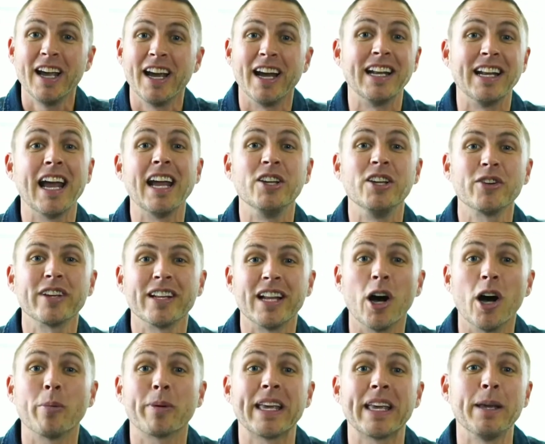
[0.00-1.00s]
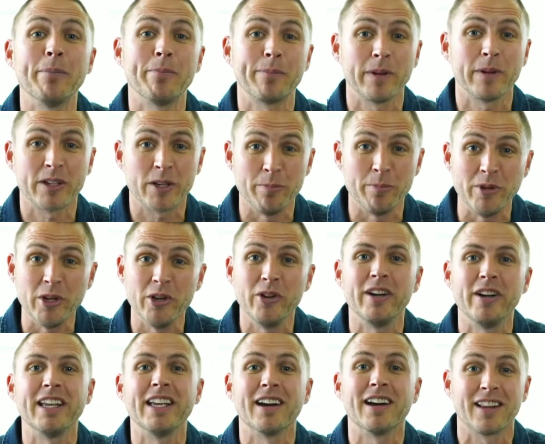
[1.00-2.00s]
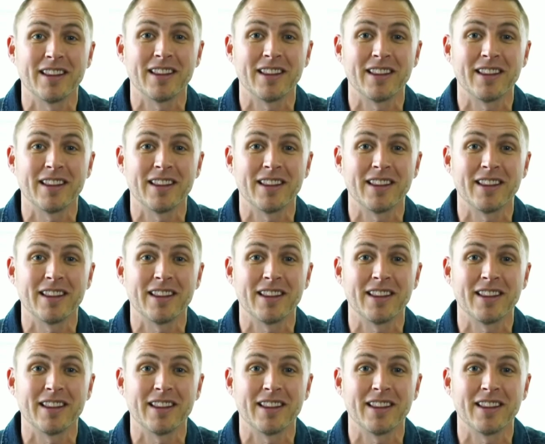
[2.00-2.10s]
And hey, you can help keep community